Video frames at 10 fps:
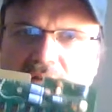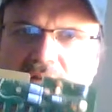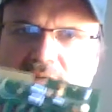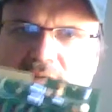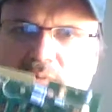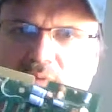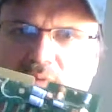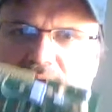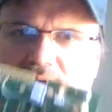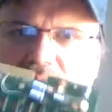This board was
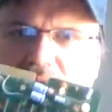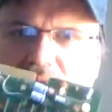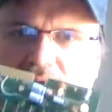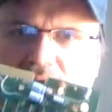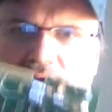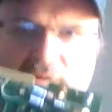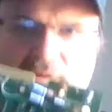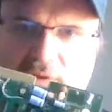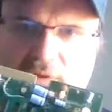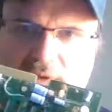completely dirty,
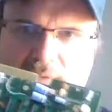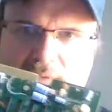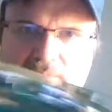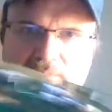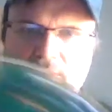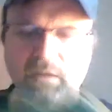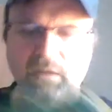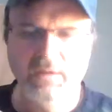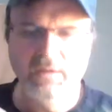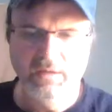filthy.
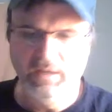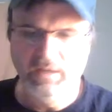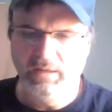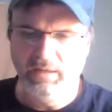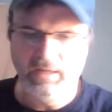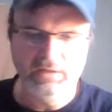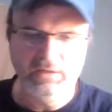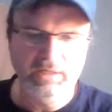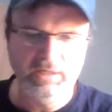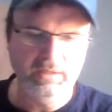And I
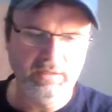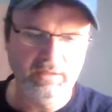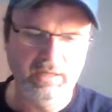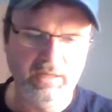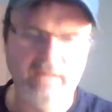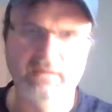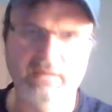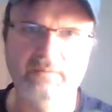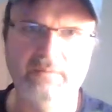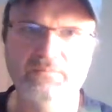cleaned it, and
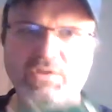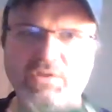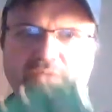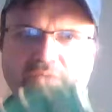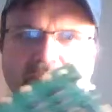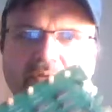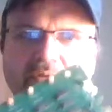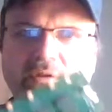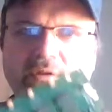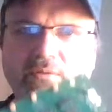just removing
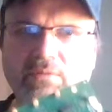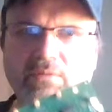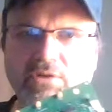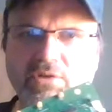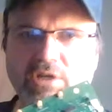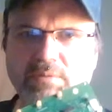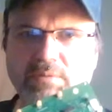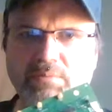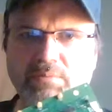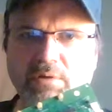the chips and
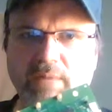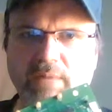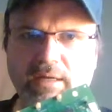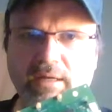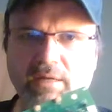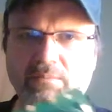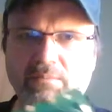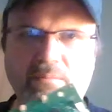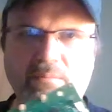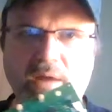putting them back in
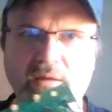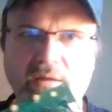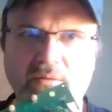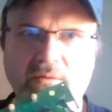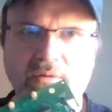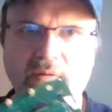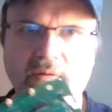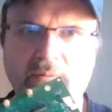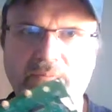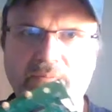might
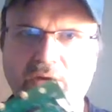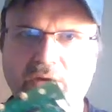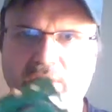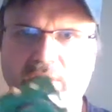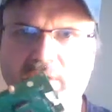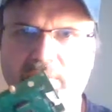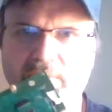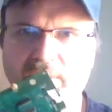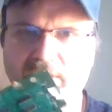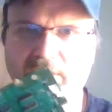clear up
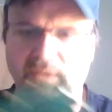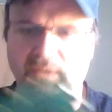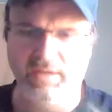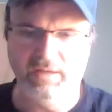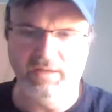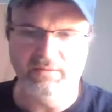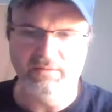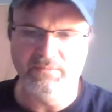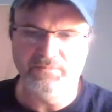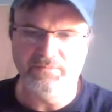the
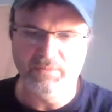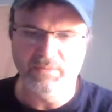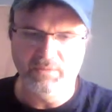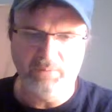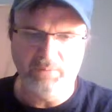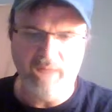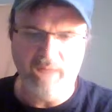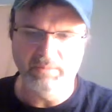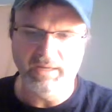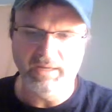problem
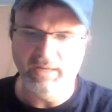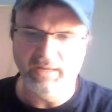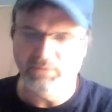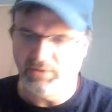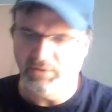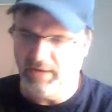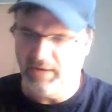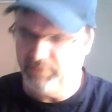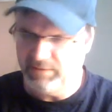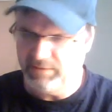that it had with the
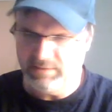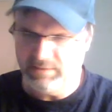graphics.